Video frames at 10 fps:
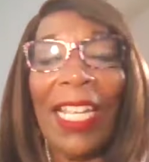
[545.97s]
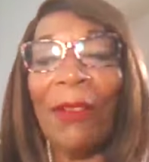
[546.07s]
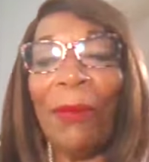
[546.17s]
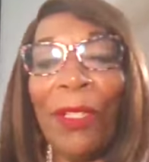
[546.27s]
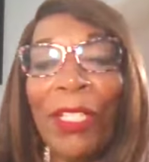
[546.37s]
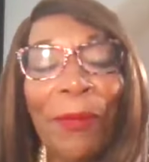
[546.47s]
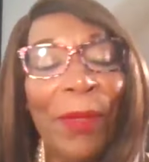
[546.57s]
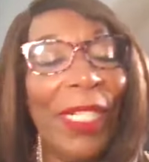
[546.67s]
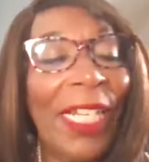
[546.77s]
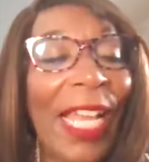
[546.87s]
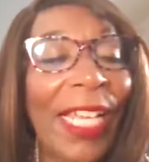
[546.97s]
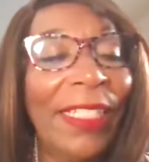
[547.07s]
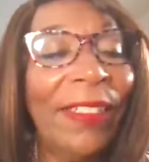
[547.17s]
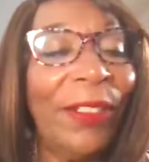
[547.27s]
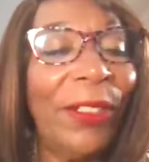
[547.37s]
It would have been
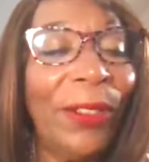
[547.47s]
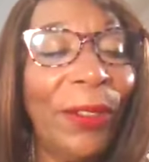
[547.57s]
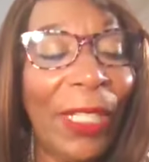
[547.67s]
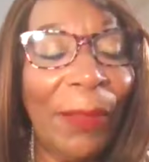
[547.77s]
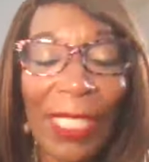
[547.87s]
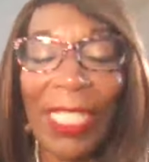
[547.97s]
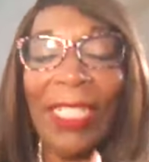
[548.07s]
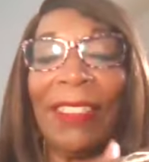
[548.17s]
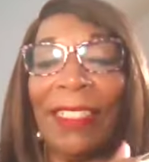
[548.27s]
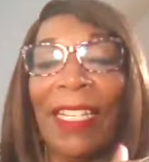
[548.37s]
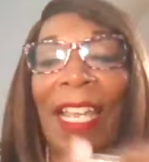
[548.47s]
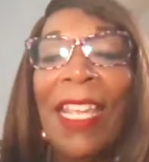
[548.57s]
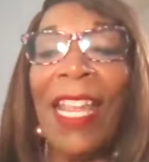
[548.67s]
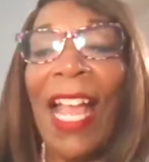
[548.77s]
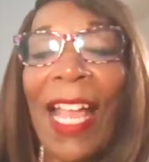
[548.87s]
nice to because
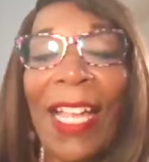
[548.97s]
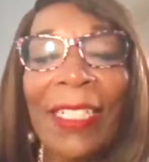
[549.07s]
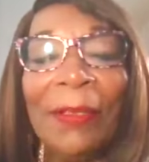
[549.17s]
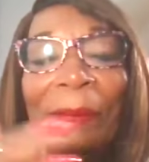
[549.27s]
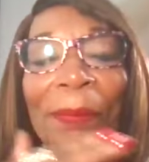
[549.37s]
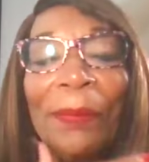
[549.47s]
I